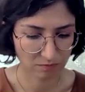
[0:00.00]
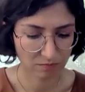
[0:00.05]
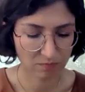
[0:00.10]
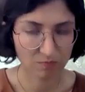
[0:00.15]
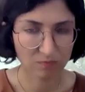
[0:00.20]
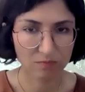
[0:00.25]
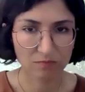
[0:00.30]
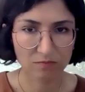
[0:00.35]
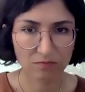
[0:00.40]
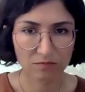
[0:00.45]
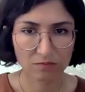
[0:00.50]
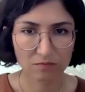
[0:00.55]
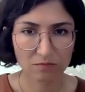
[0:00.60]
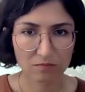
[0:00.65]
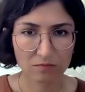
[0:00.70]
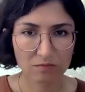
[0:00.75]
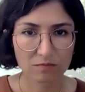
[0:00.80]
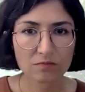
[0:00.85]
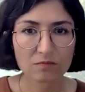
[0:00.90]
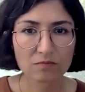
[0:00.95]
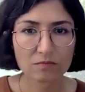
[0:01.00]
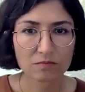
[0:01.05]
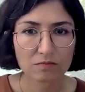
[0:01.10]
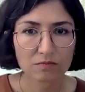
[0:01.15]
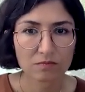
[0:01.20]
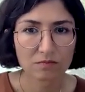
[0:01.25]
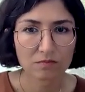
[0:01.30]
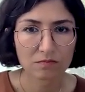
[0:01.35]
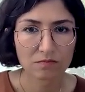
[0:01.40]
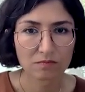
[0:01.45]

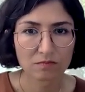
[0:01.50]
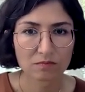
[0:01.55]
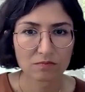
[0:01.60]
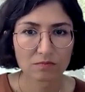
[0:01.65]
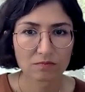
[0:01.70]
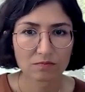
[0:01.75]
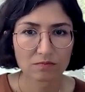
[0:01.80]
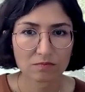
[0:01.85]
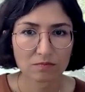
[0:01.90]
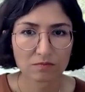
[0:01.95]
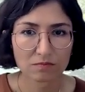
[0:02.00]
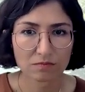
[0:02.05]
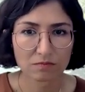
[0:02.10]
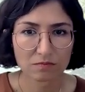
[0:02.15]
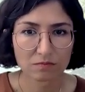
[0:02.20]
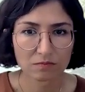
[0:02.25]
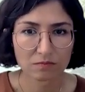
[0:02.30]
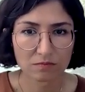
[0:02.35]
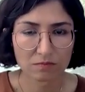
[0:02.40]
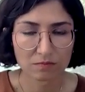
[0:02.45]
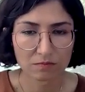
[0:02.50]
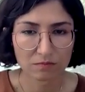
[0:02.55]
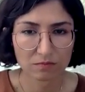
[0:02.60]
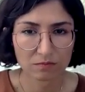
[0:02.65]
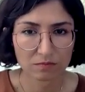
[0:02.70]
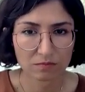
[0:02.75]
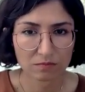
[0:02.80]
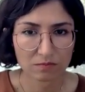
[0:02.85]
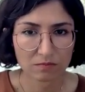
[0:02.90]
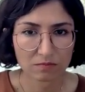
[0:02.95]

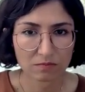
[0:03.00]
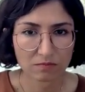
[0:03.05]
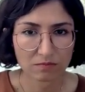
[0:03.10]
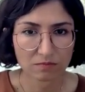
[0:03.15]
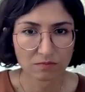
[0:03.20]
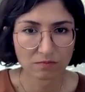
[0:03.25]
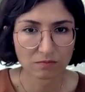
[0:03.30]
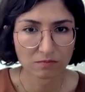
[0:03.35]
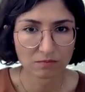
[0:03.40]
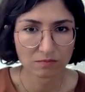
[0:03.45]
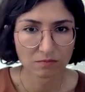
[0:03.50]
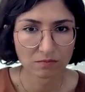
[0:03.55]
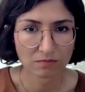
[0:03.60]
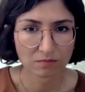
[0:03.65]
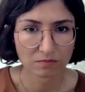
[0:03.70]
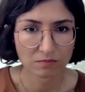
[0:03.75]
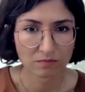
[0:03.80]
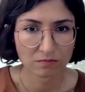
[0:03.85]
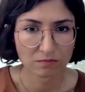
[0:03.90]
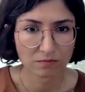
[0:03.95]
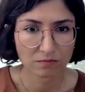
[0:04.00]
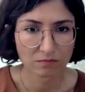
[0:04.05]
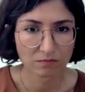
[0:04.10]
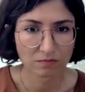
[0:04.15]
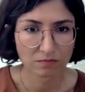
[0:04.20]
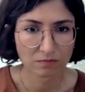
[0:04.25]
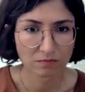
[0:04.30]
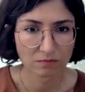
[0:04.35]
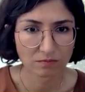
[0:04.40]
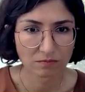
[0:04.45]

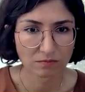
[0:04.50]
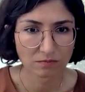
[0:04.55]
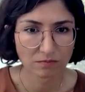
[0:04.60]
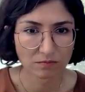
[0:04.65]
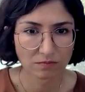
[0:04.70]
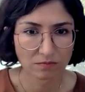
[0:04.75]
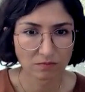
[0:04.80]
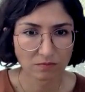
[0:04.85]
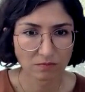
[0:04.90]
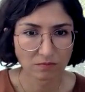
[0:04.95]
[no speech]